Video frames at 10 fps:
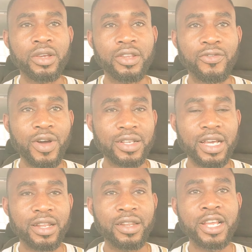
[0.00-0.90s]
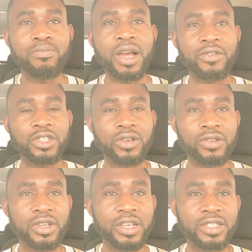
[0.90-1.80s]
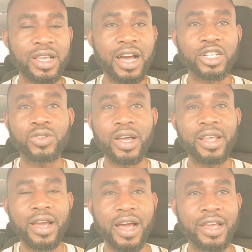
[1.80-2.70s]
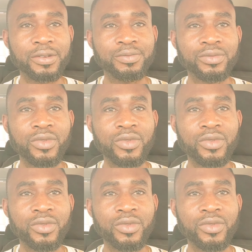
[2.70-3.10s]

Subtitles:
The fact that net migration is actually high,